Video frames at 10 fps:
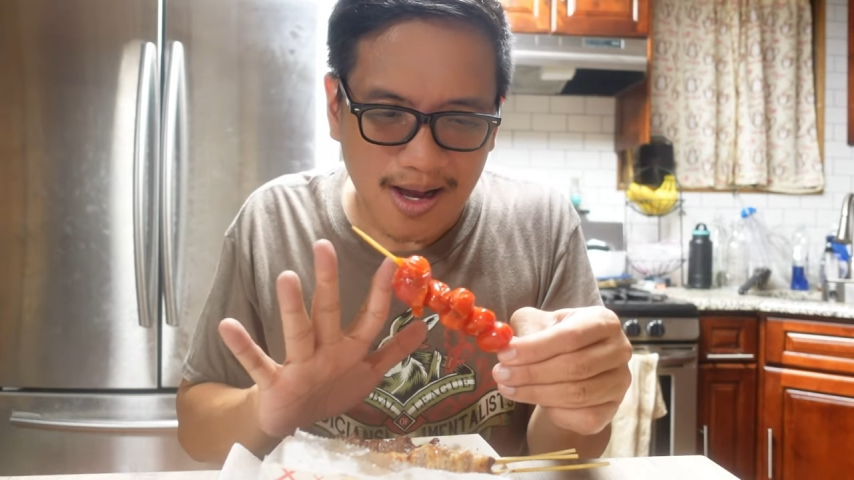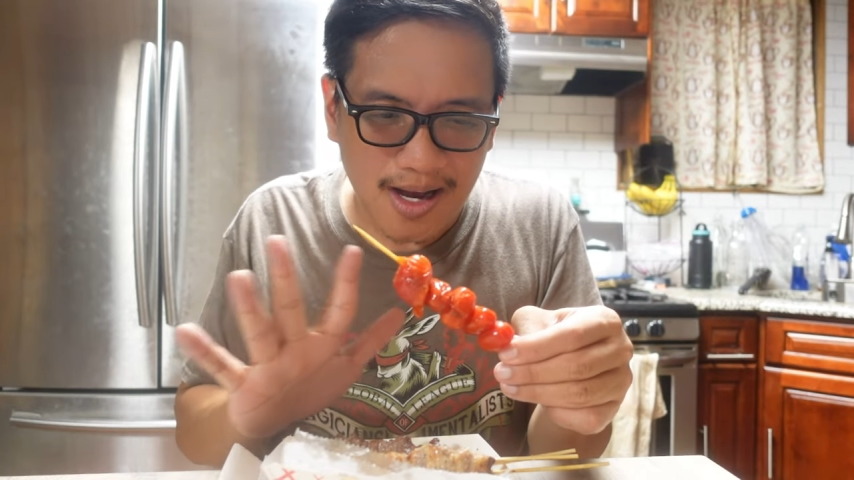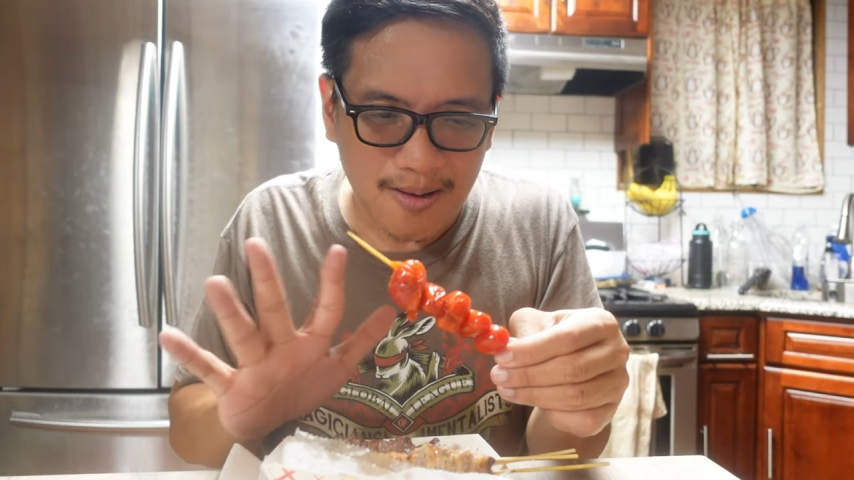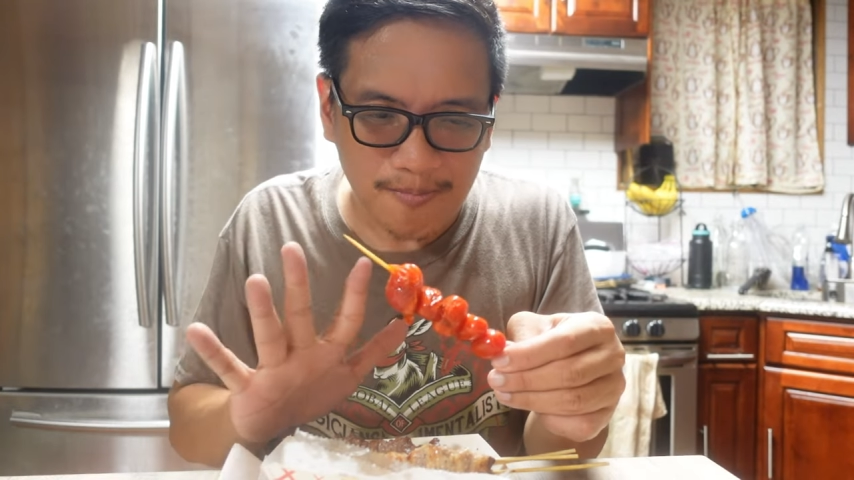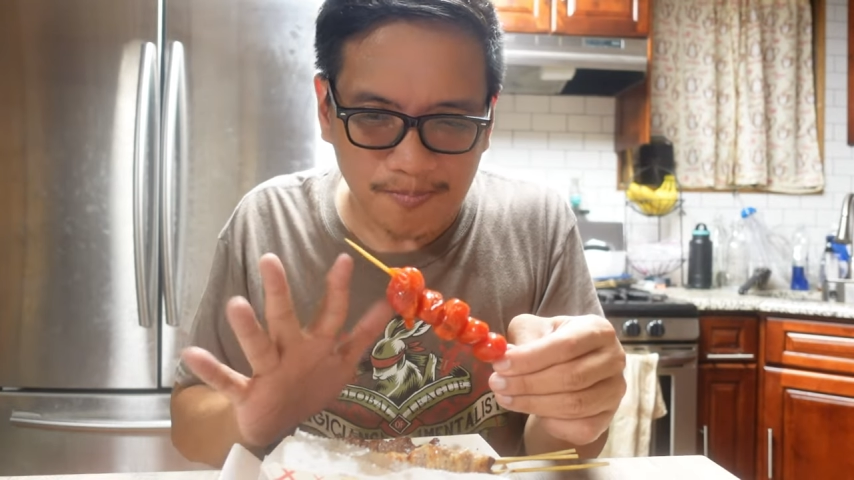
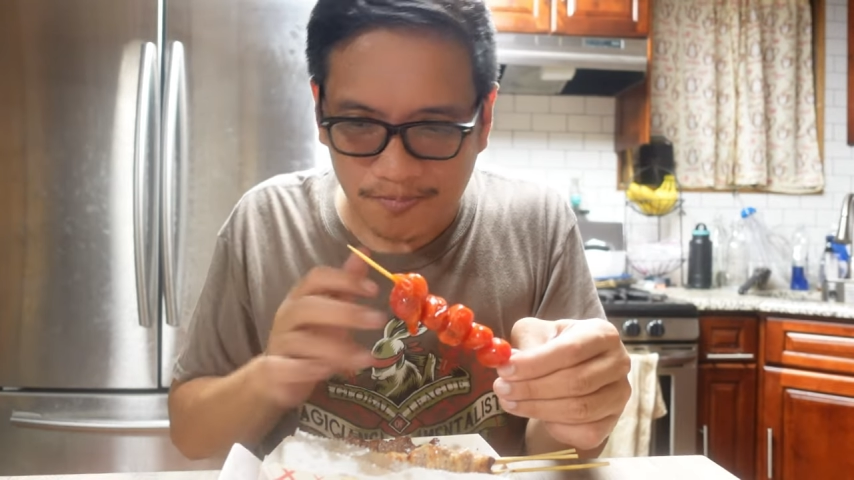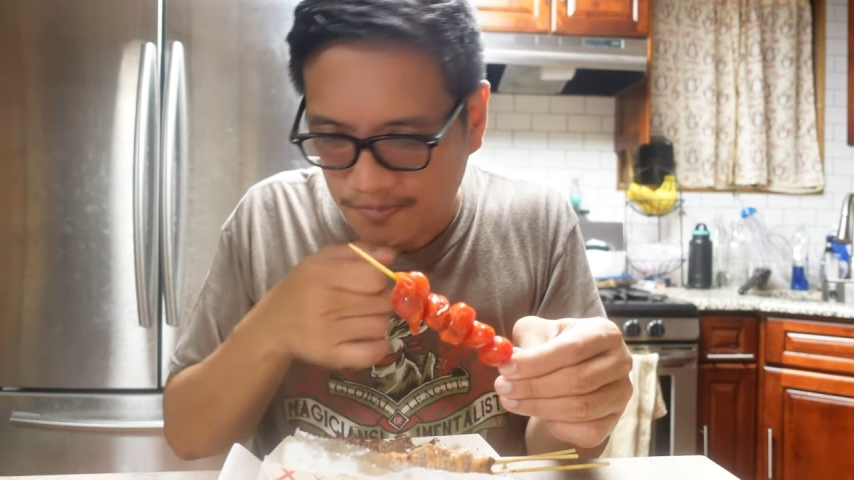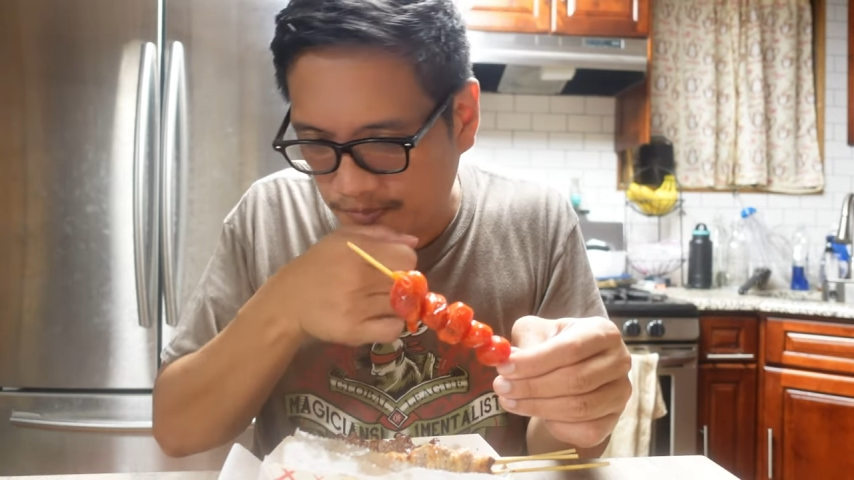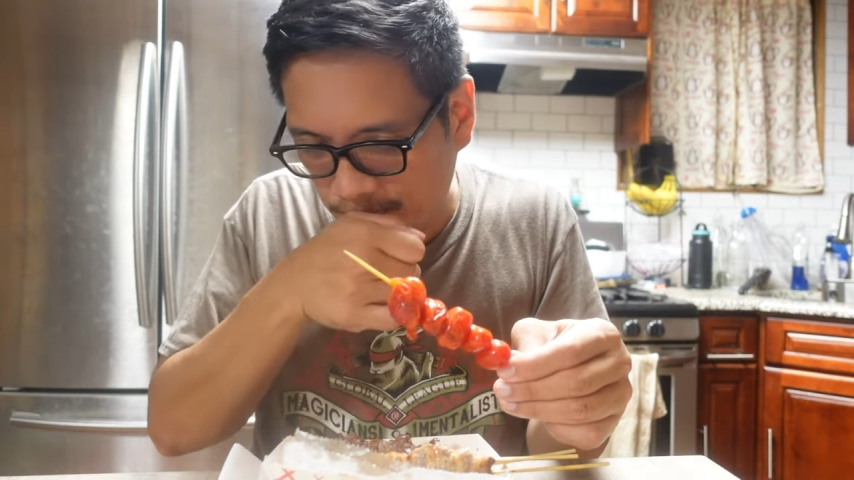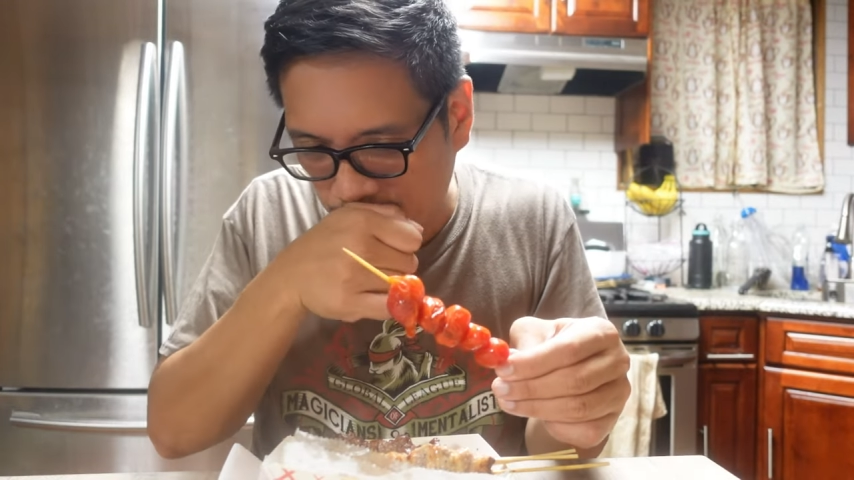um,
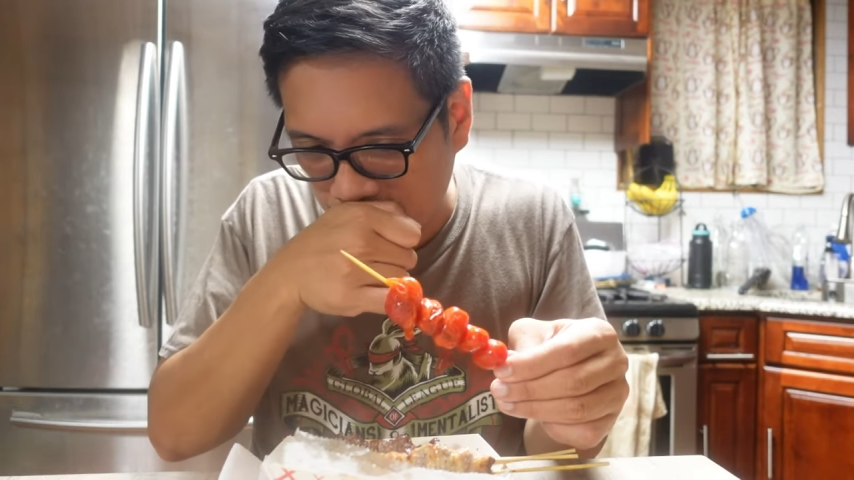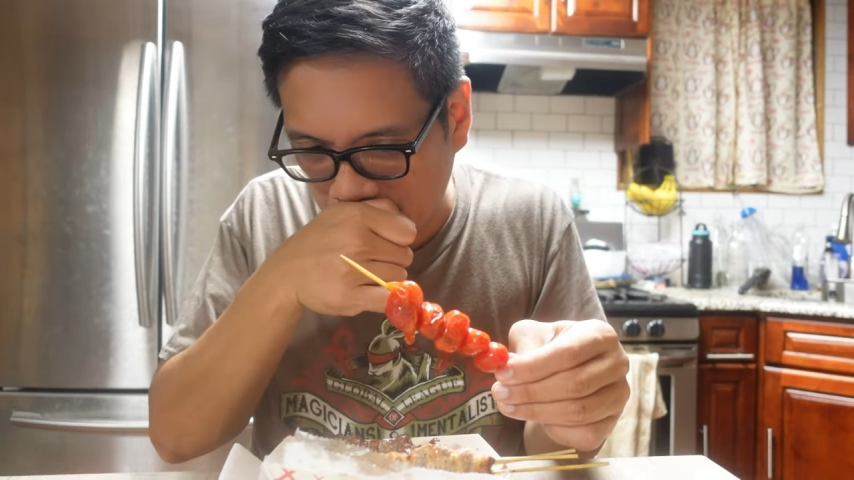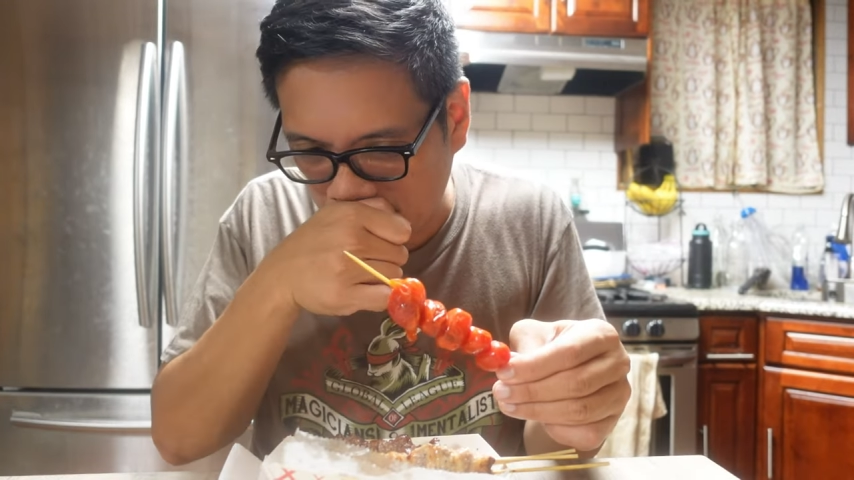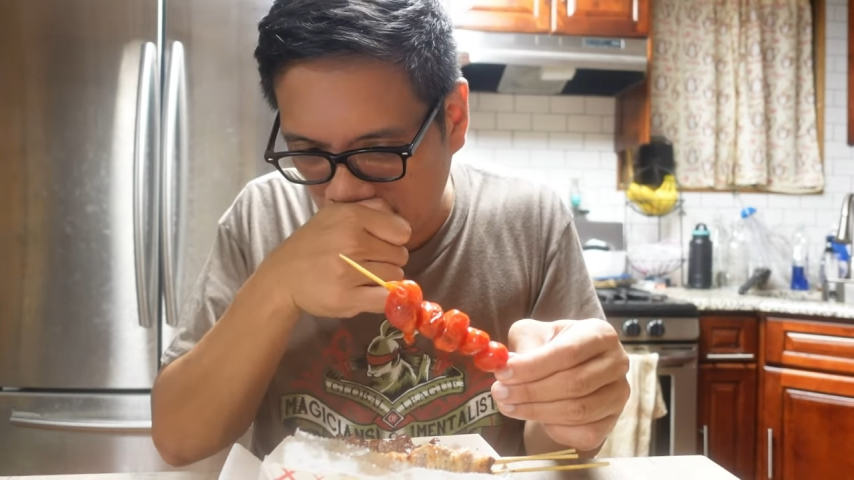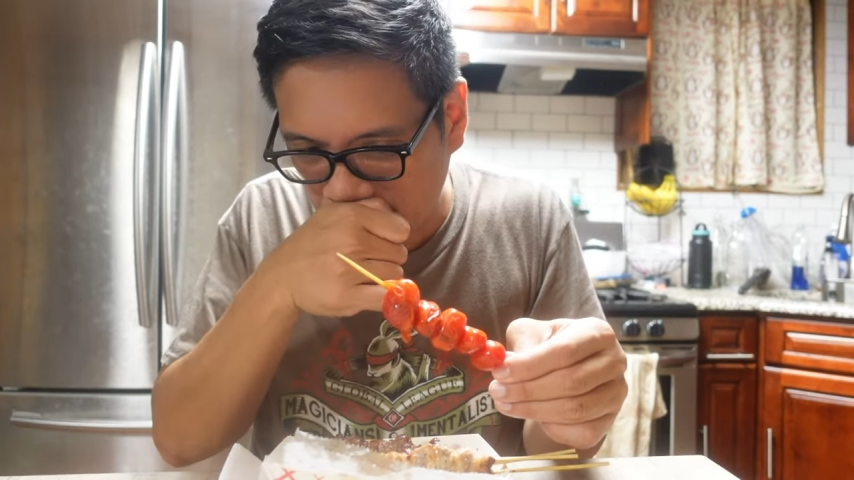
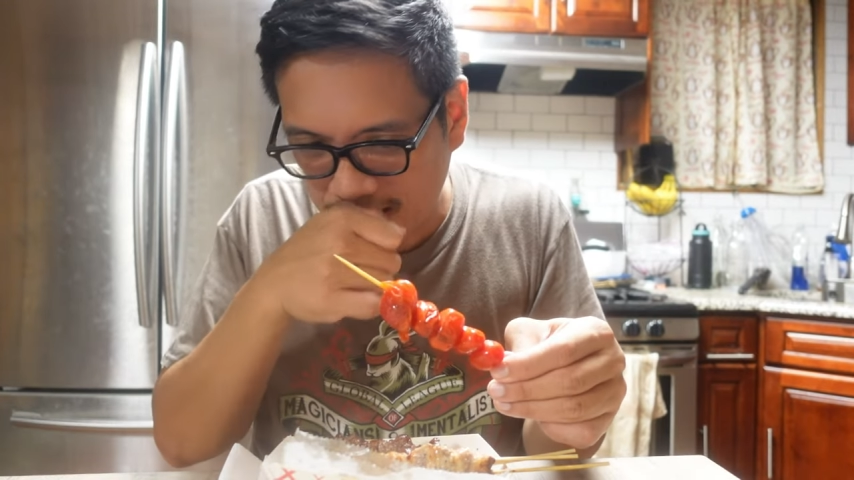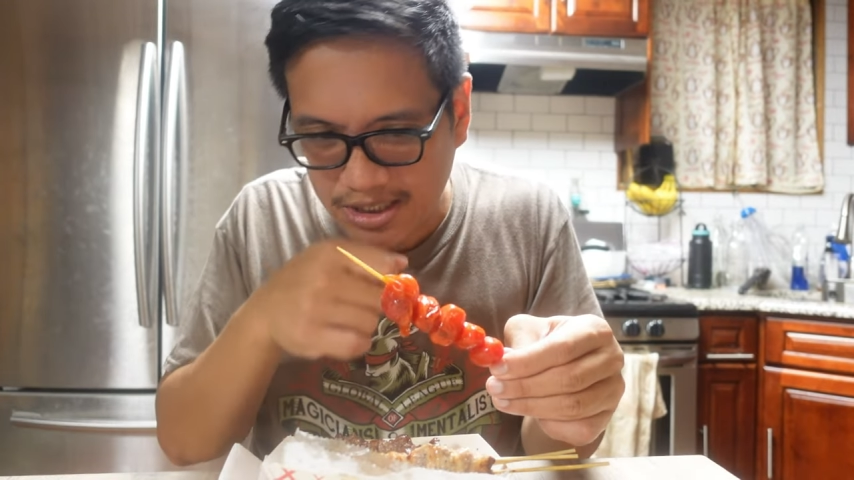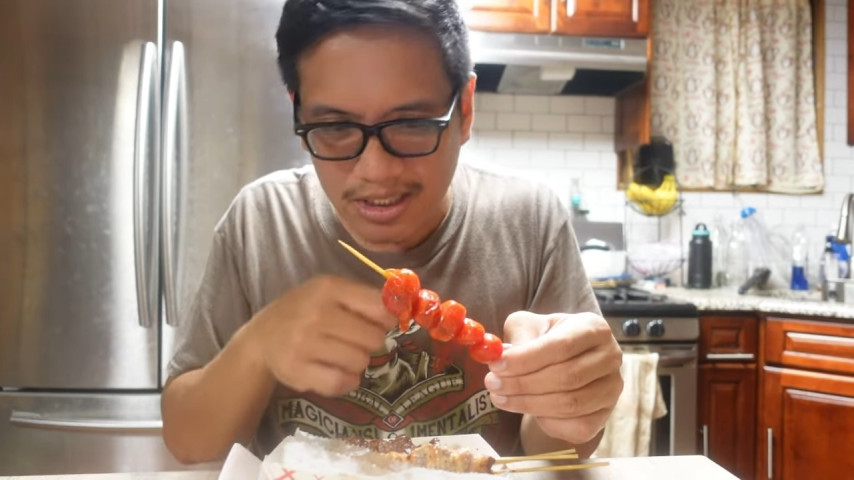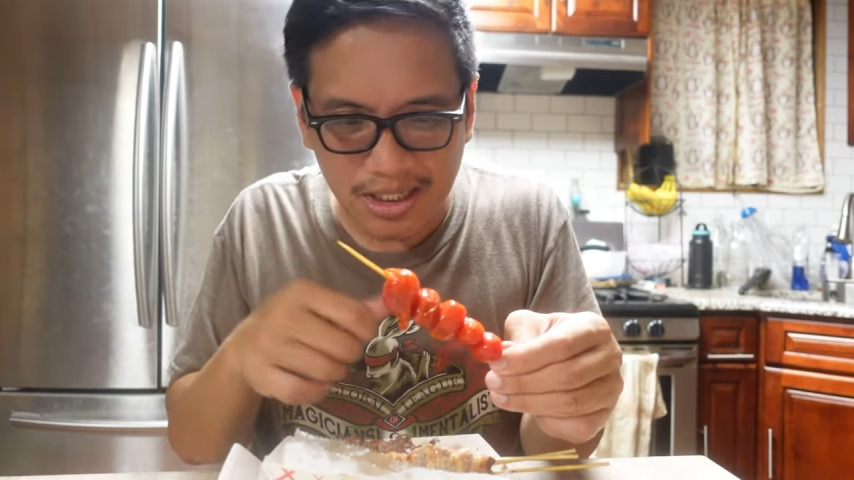sauce